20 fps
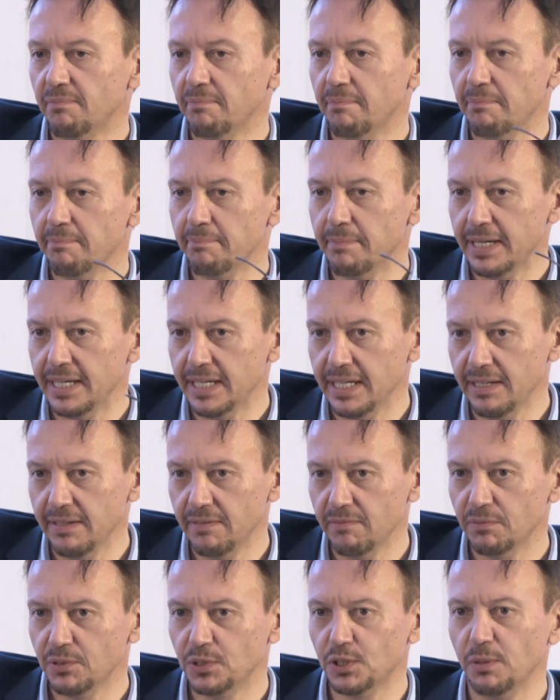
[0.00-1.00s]
many
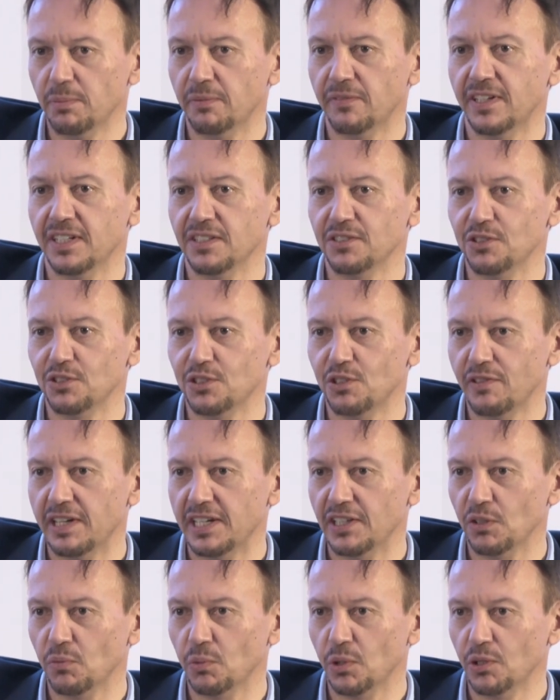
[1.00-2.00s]
supervisors around the
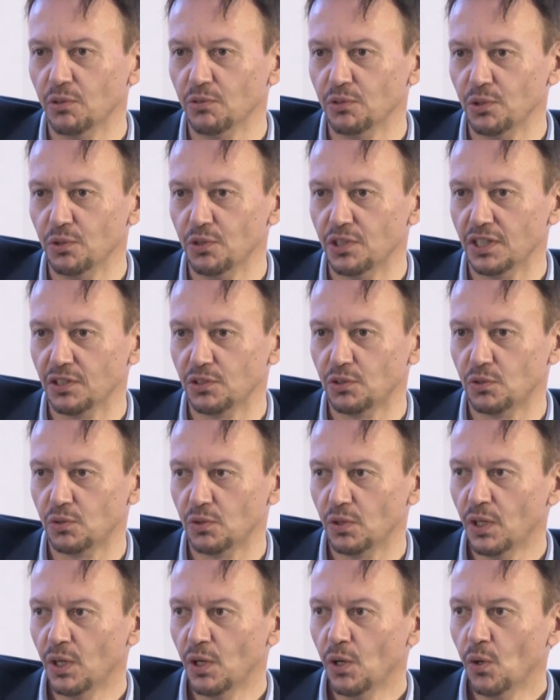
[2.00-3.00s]
world who just
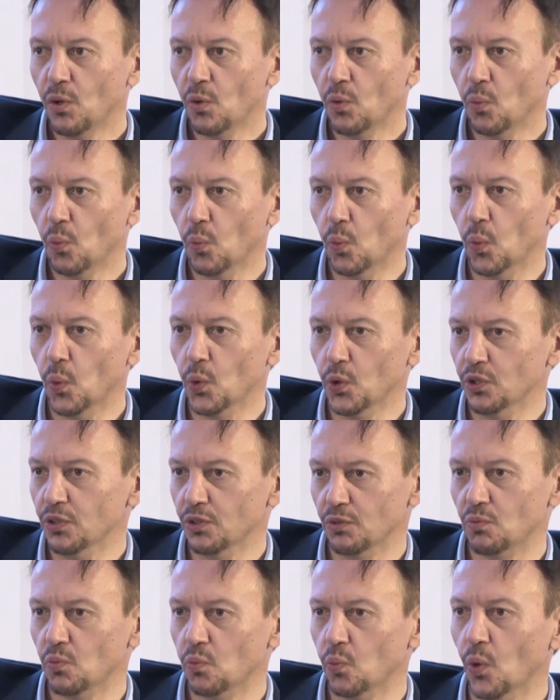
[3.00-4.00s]
wouldn't
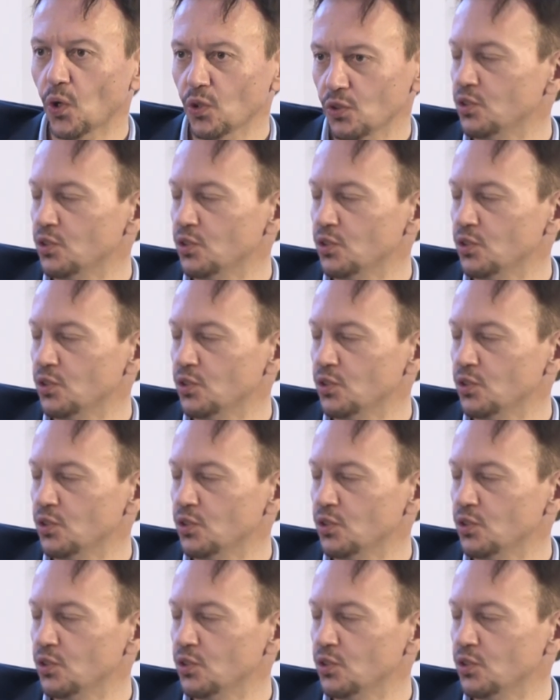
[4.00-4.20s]
want to